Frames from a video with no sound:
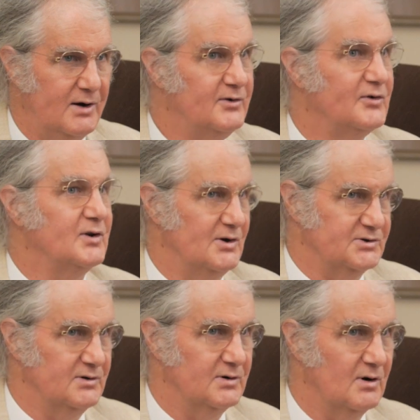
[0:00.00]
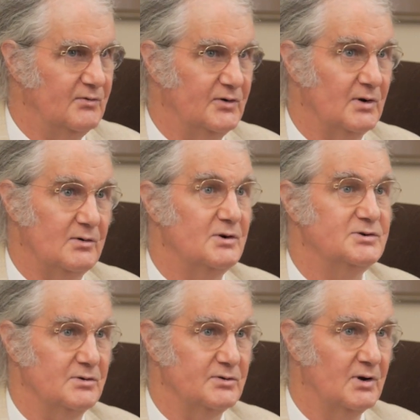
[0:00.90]
any discussion of these other
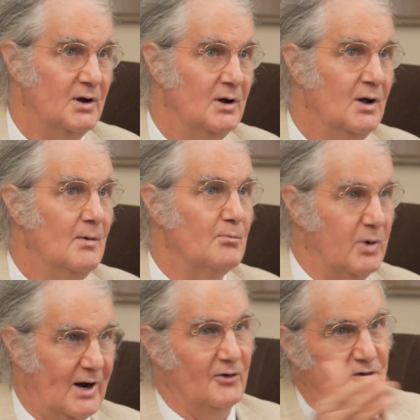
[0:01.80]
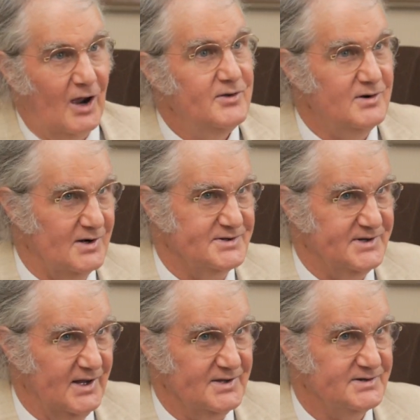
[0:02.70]
issues. But outside the United
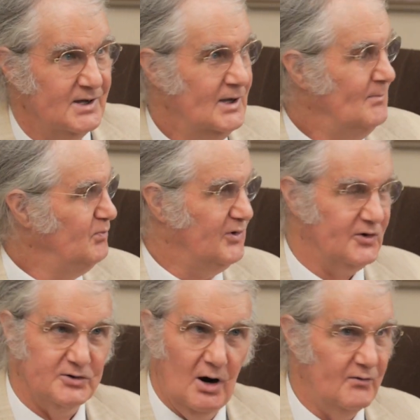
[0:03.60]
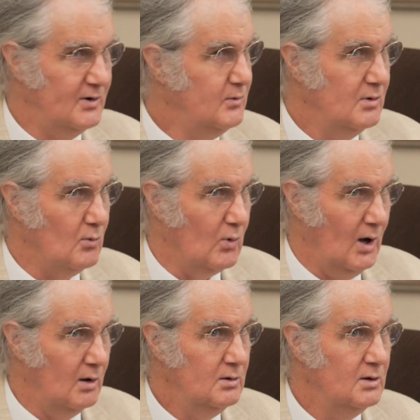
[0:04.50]
States, this is covered
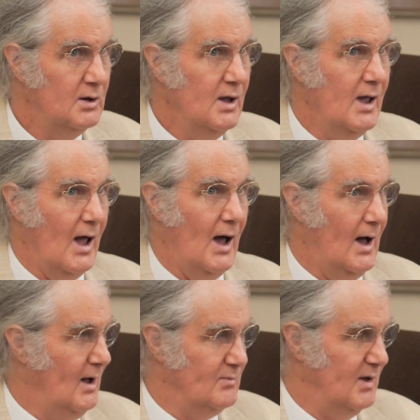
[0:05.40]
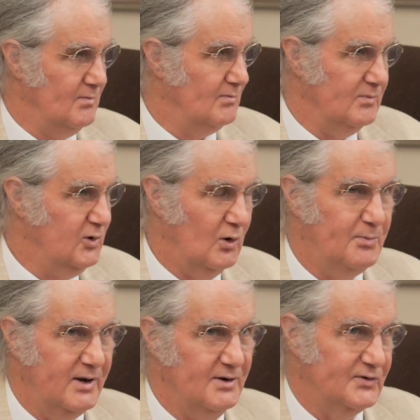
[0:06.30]
well. Uh,
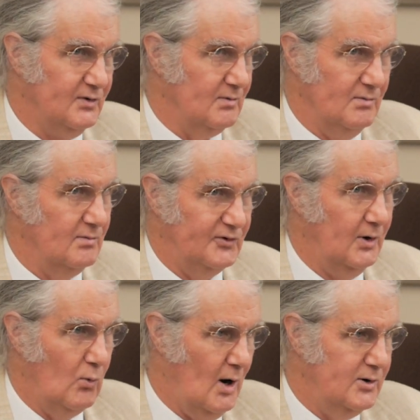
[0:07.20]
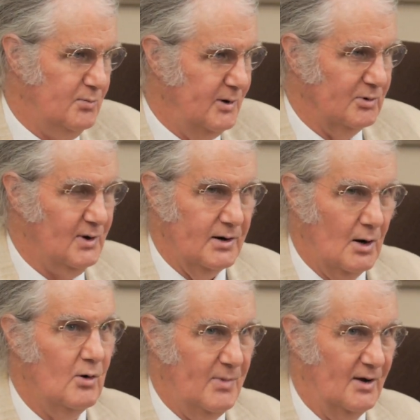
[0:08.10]
Europeans say, why do people not
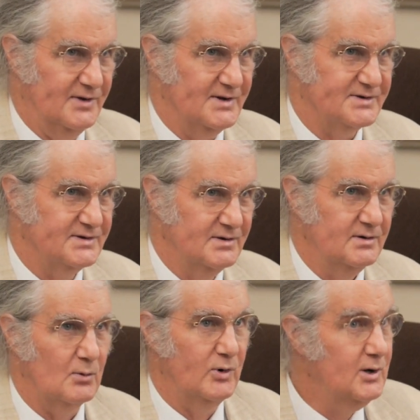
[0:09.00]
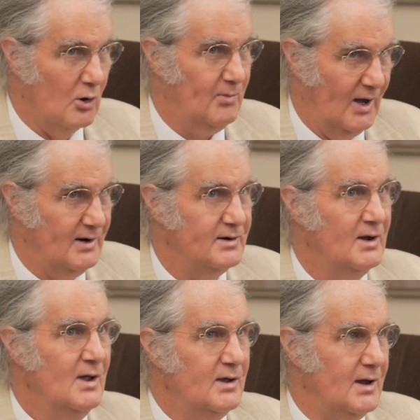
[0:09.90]
know about this? We know about it.
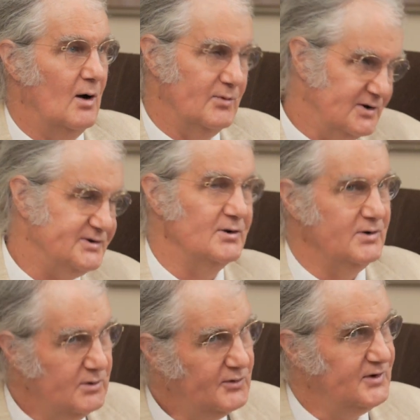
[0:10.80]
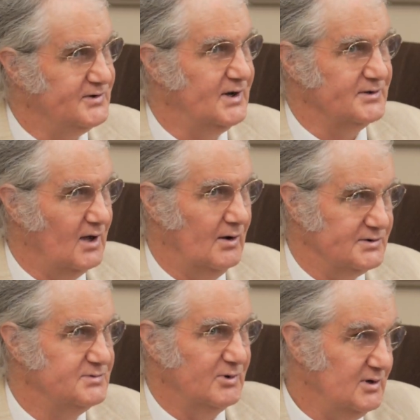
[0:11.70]
Mm-hmm. Now, they still use these
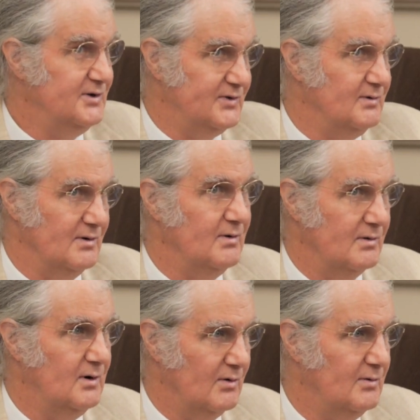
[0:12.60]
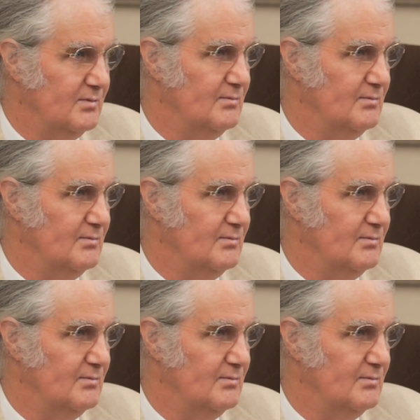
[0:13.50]
technologies, but at least, you know,